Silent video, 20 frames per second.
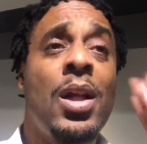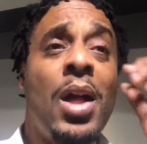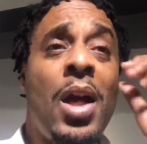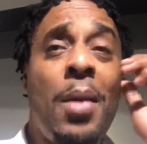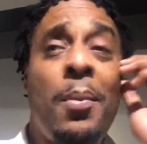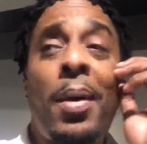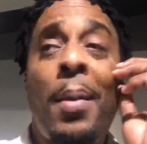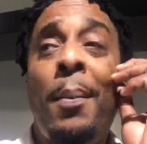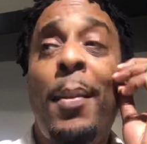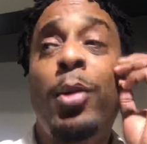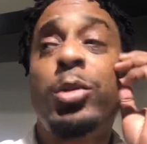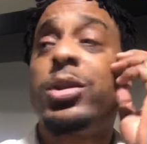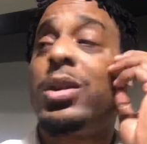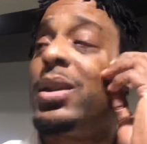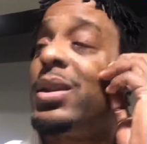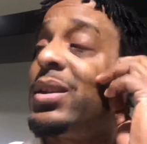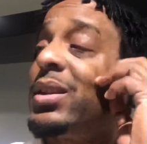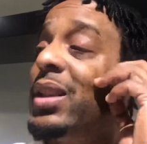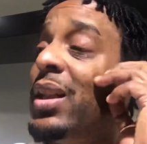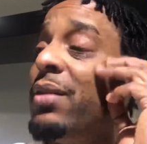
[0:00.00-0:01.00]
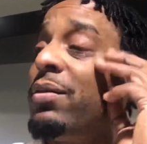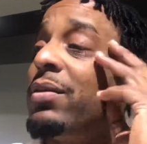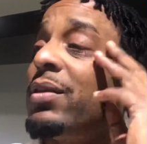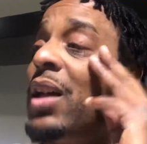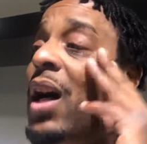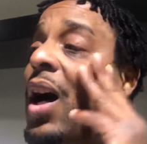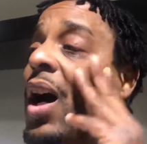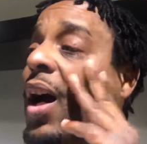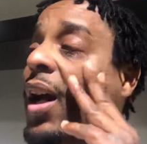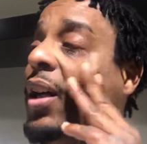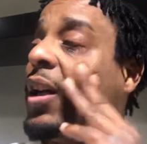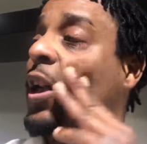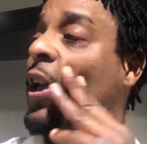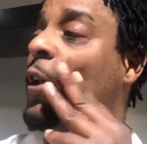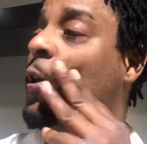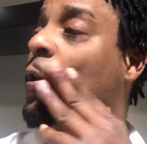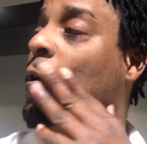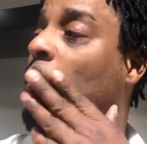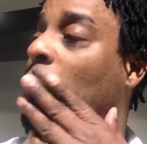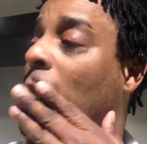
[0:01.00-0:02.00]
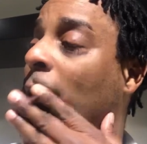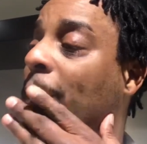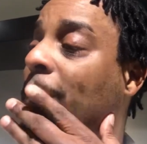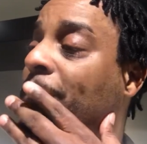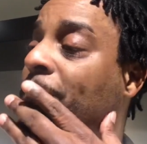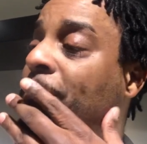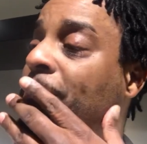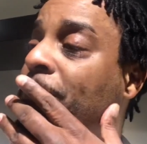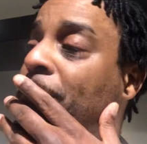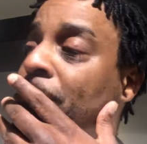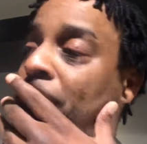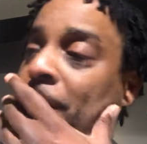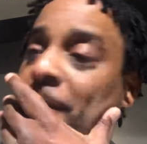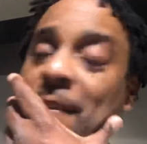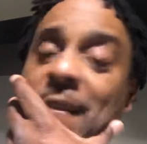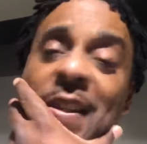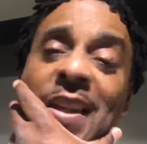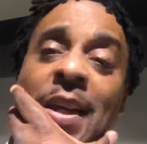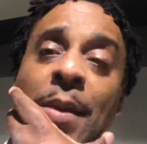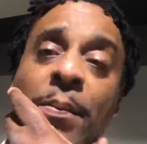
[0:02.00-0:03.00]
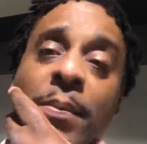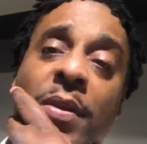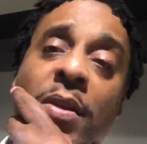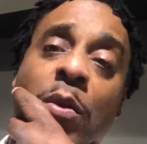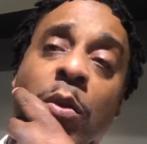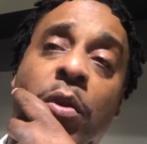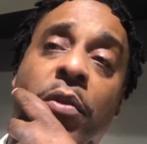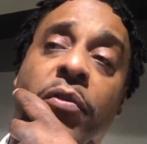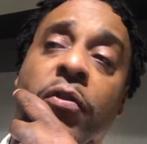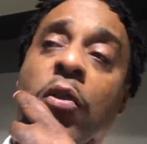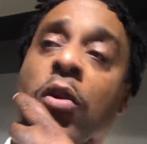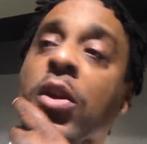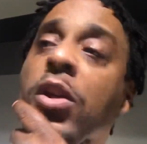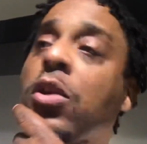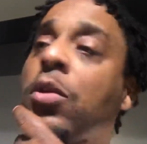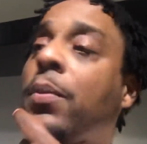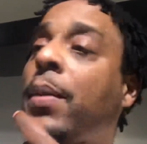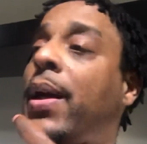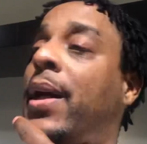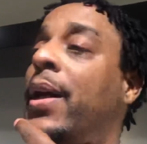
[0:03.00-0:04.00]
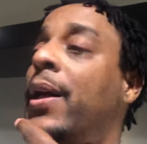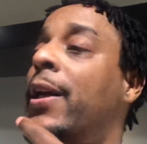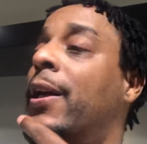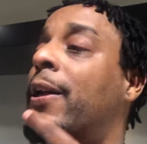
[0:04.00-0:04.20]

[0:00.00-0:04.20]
But most of the stuff, God can do it for you, man.